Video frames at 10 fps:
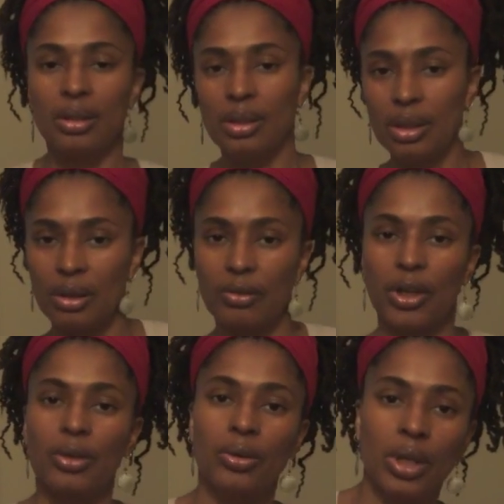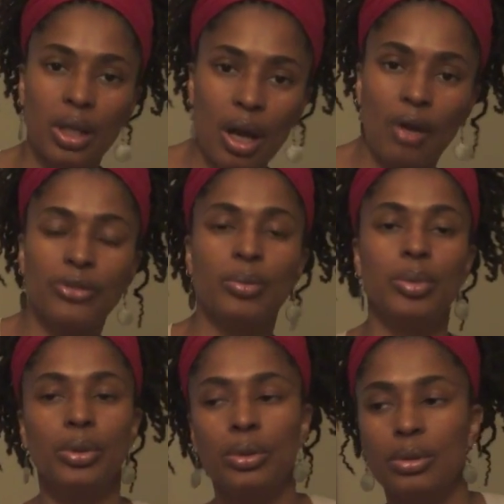you know, very
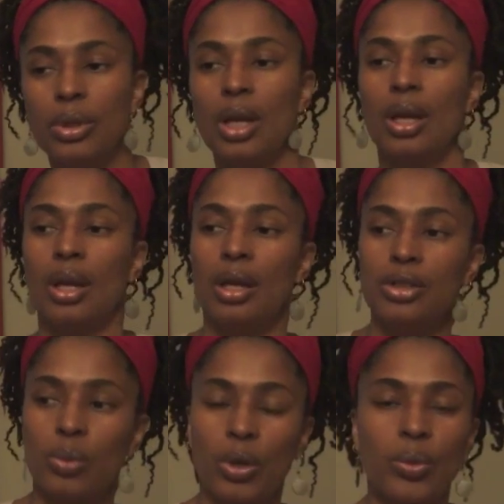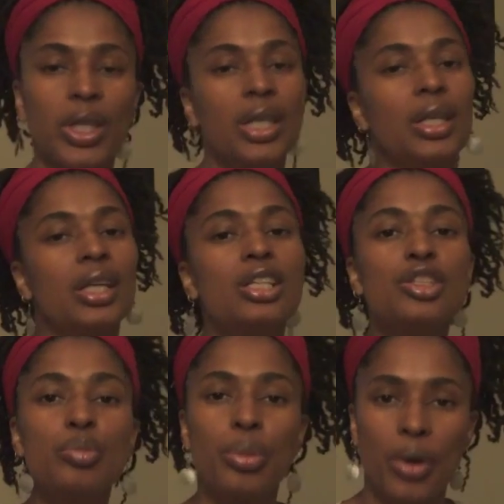comfortable to where we can
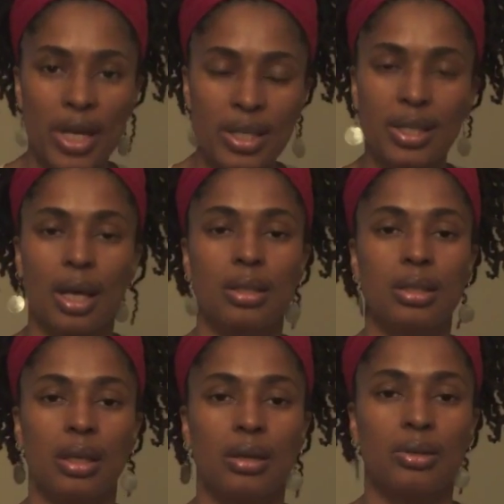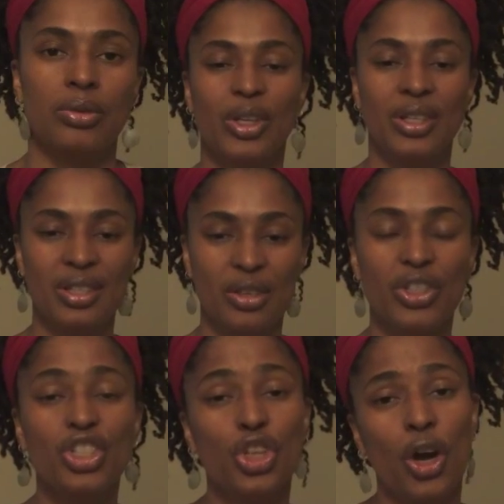express ourselves. So
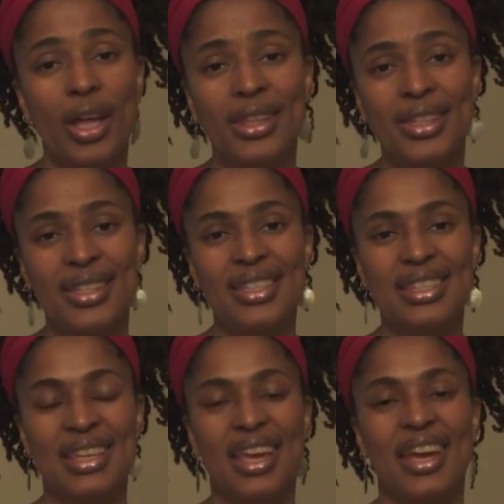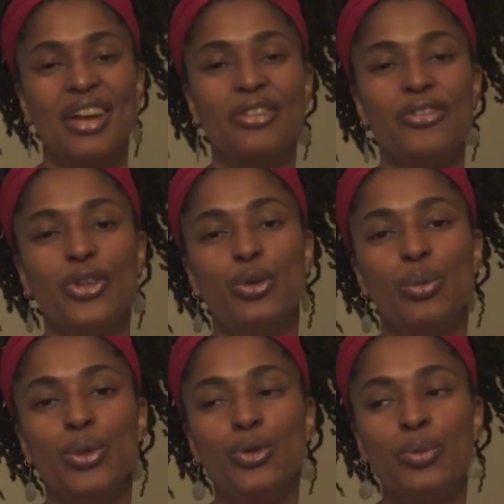enjoy these few
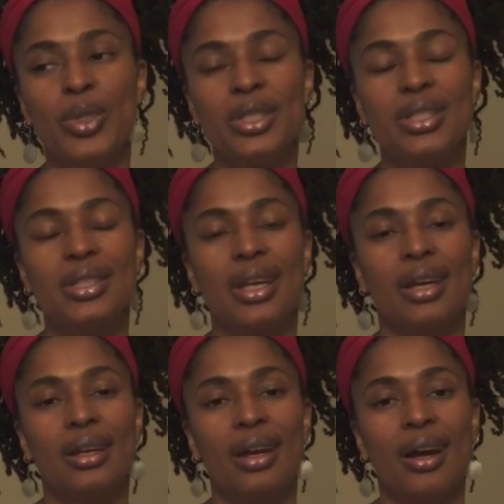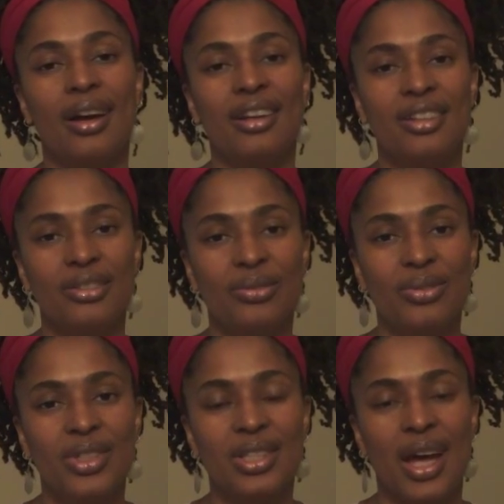movements that I
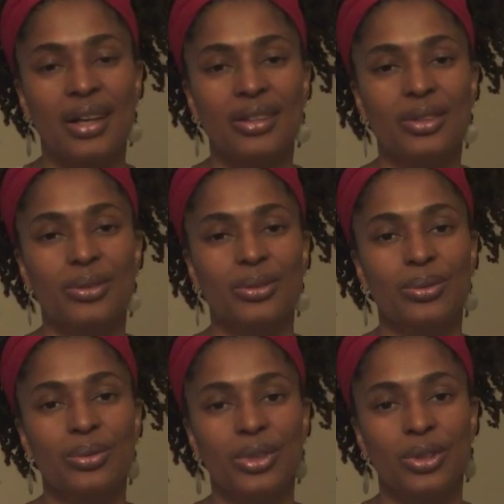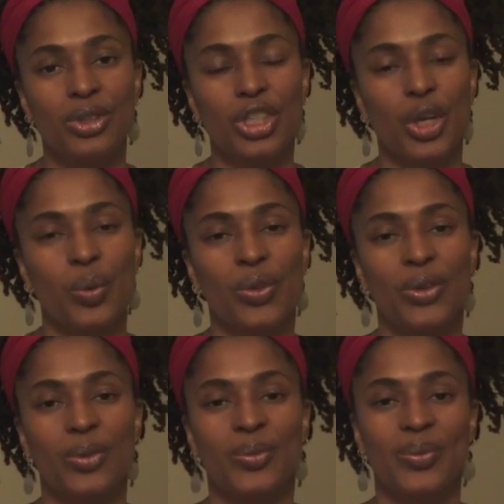decided to, you know, share with you.